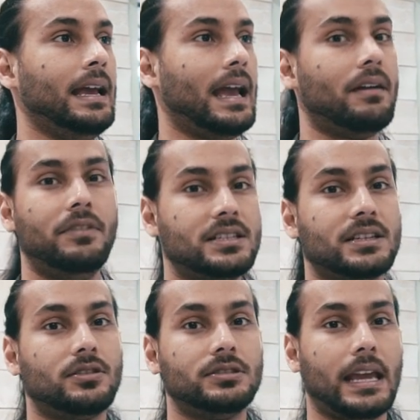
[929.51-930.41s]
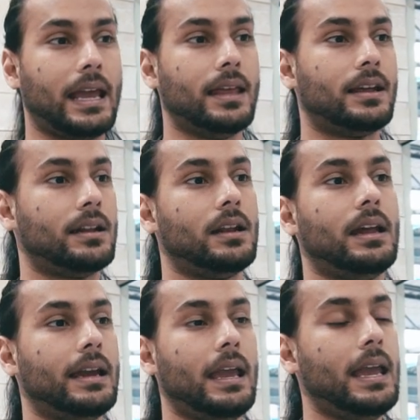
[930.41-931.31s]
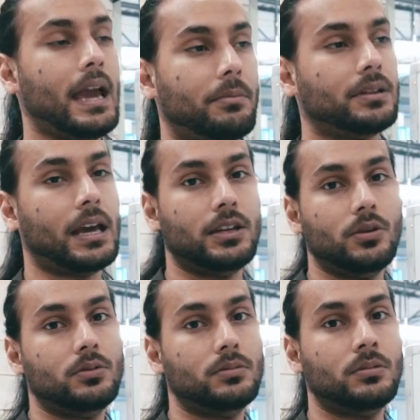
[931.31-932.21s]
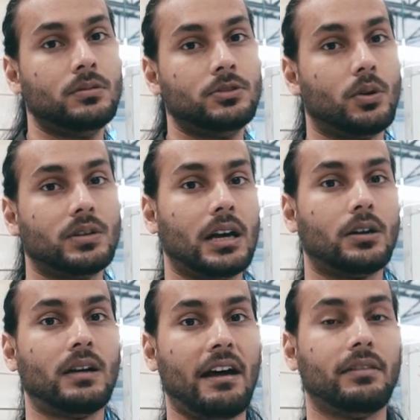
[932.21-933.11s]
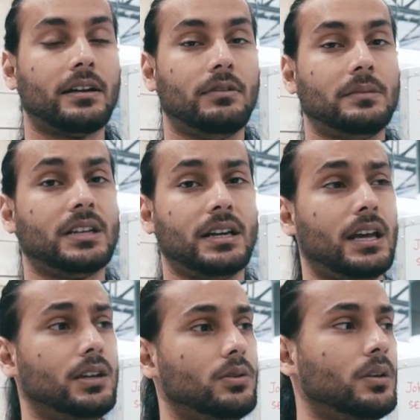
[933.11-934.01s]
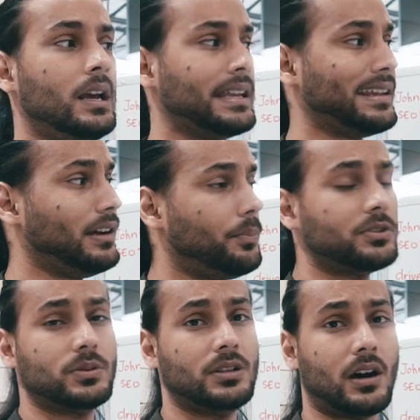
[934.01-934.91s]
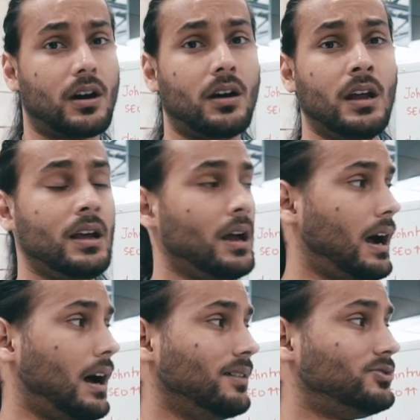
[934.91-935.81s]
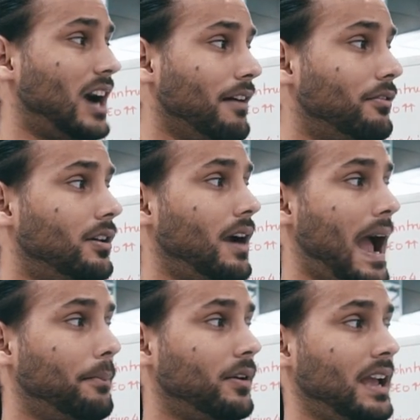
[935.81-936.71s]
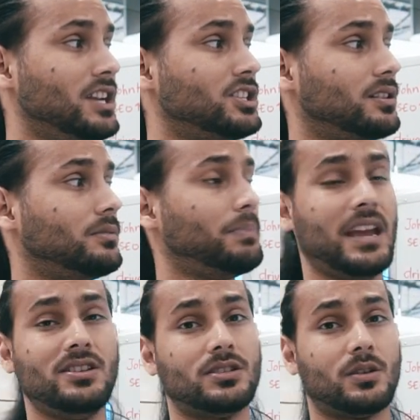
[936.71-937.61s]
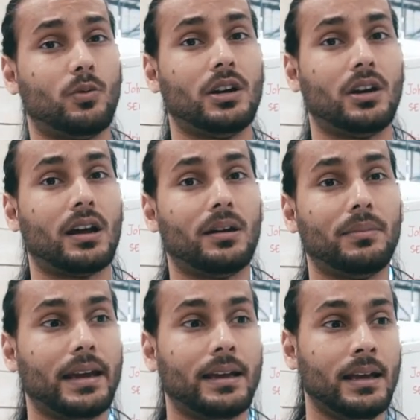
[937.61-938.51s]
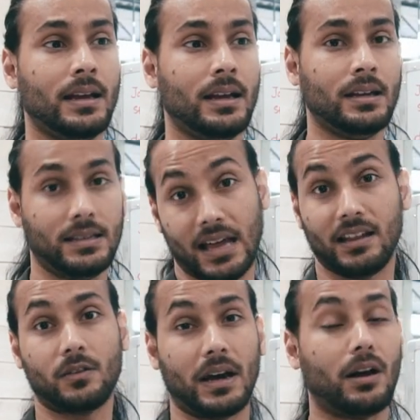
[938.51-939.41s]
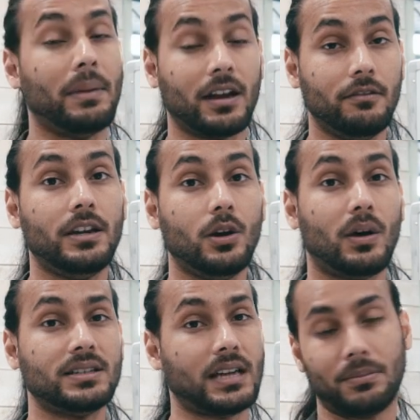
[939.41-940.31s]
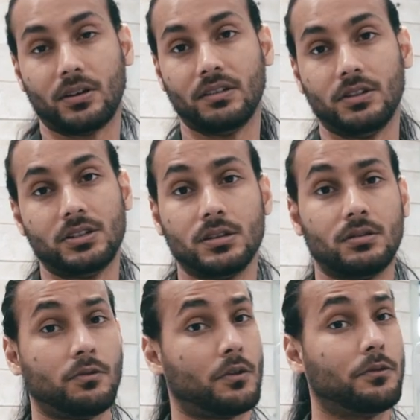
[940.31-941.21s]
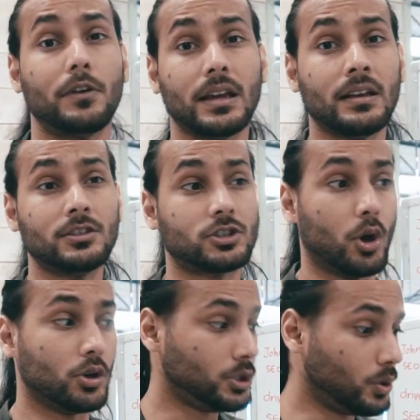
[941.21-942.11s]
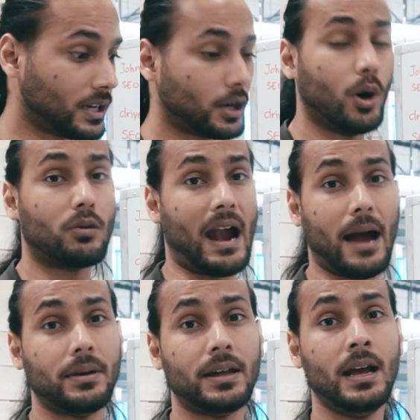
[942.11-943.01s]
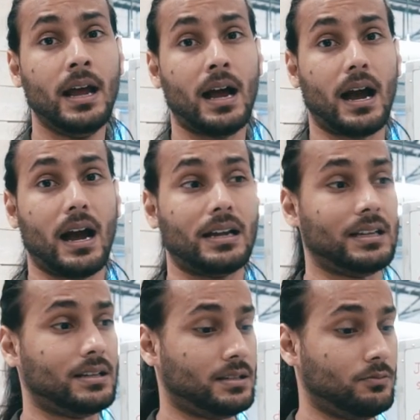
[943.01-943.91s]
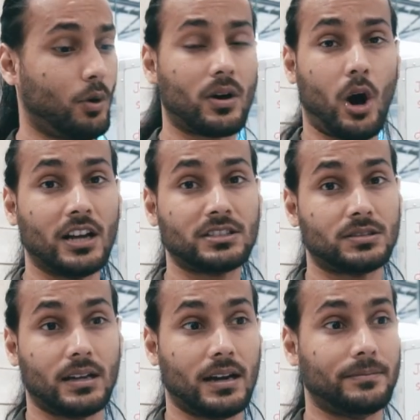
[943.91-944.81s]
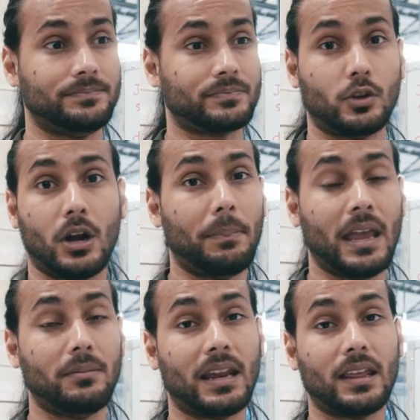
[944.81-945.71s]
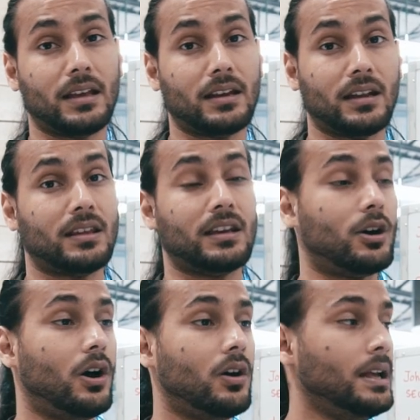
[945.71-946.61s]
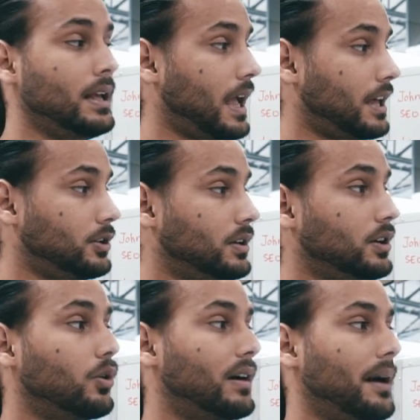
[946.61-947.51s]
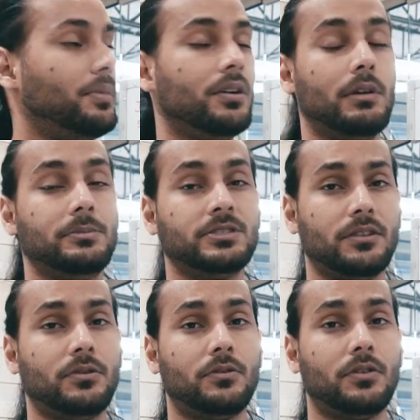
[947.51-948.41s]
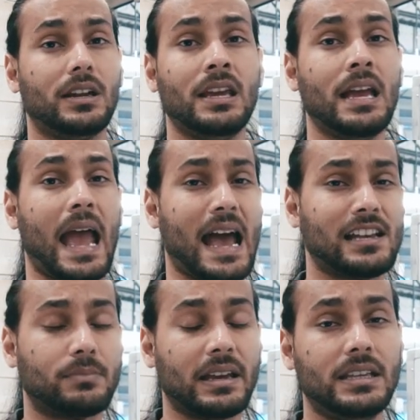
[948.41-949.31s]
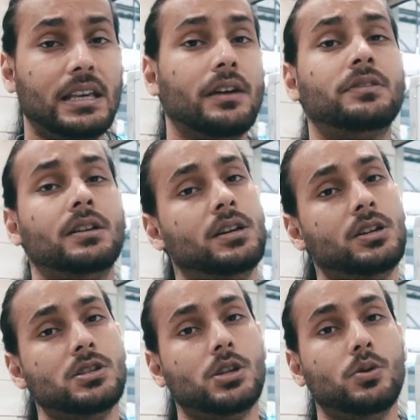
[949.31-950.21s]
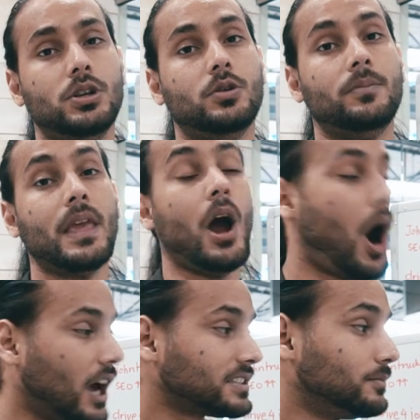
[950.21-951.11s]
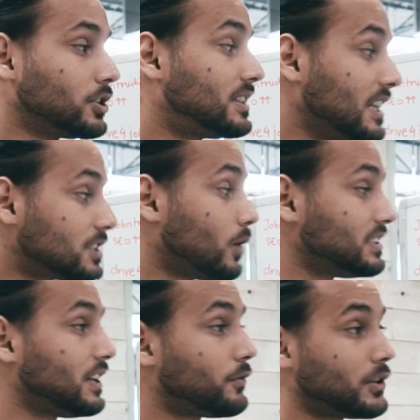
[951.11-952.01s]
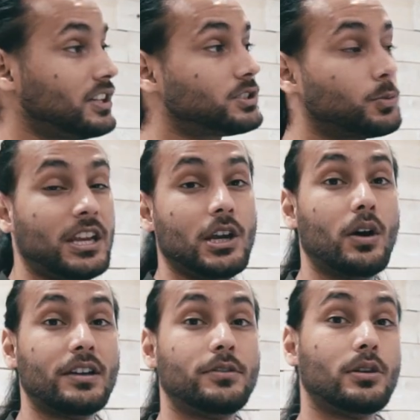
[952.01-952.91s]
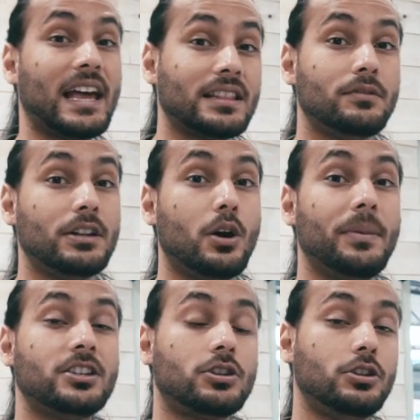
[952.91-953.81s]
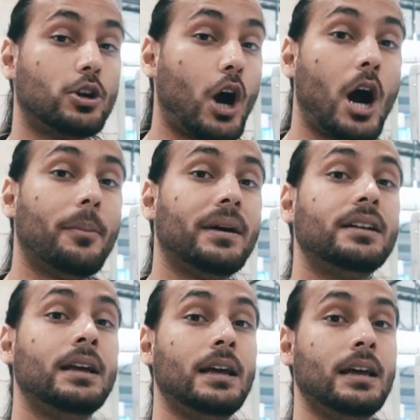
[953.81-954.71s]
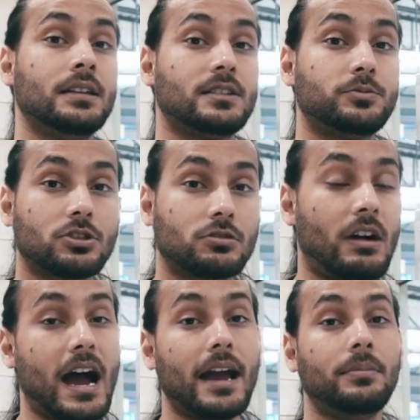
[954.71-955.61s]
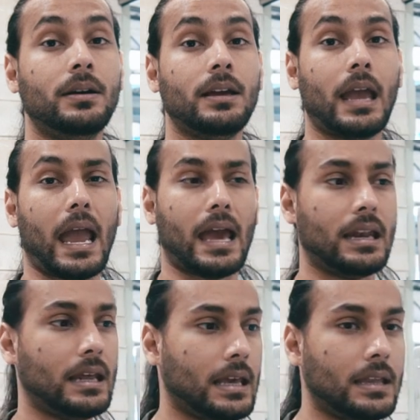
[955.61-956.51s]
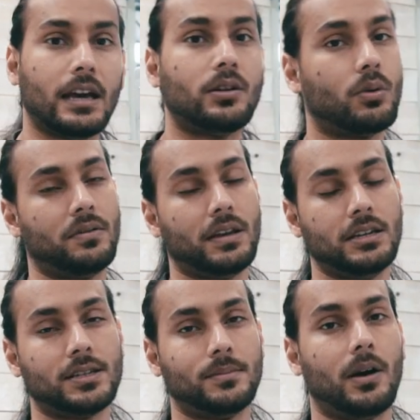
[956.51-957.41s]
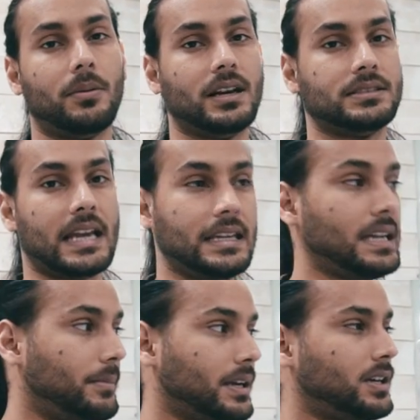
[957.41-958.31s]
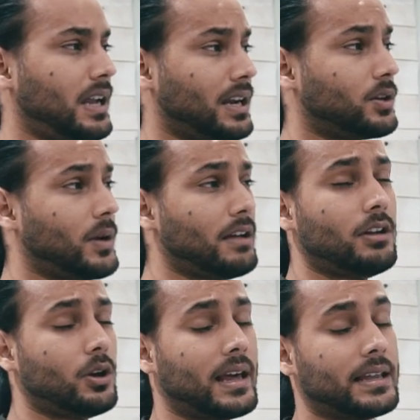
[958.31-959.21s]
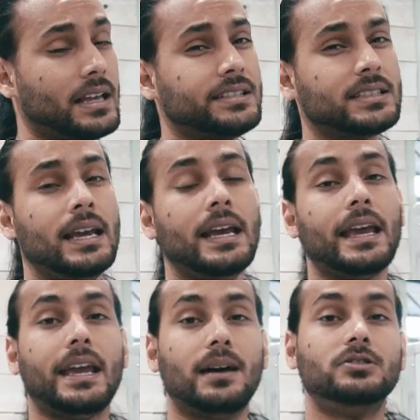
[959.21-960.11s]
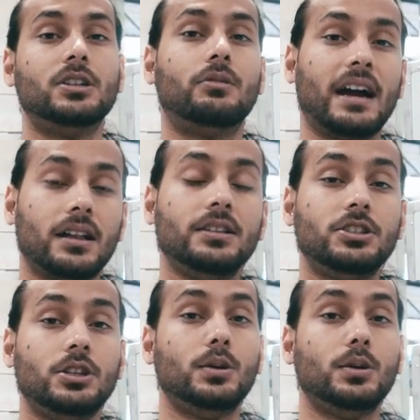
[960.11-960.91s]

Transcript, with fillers: every single day that are like, hey Amrit, can you show us how to have like a website? Can you, can you help us with our uh, driver application pages and whatnot? I'm like, yeah, that's fine. I'll make a video one time and I'll give it for free. So you can go grab it. Uh, it won't cost, um, you're not paying me anything, nothing at all. And you can go grab the website for free as my gift to you. Awesome. So this was it for this video. If you like the video, make sure you comment, subscribe, and hit that notification bell, because anytime I create a great video like this, it comes directly to